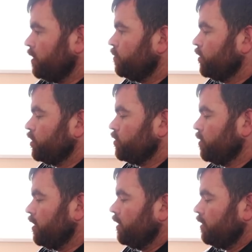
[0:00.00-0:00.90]
well, which is
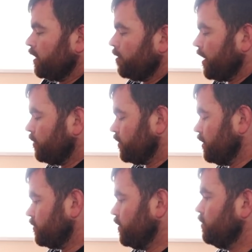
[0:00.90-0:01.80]
what I like about
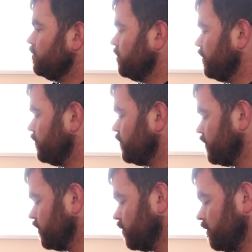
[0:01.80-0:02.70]
it. So you've got all of those
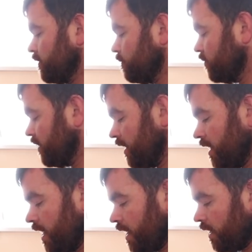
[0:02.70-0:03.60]
essential items
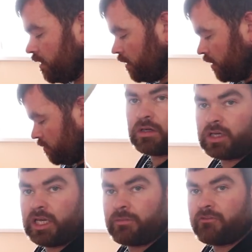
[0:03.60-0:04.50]
in there.
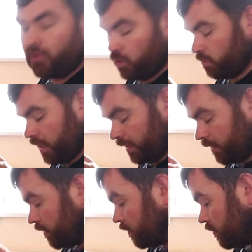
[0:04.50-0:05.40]
I'll keep a foil
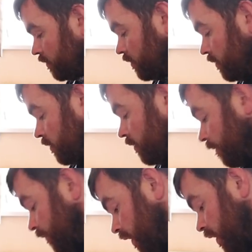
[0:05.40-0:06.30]
blanket
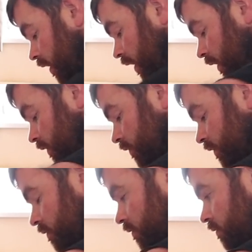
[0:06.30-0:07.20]
and
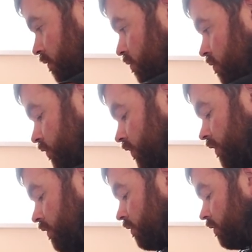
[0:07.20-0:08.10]

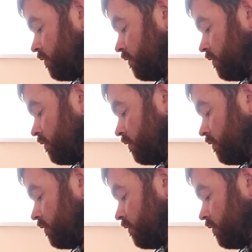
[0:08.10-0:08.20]
also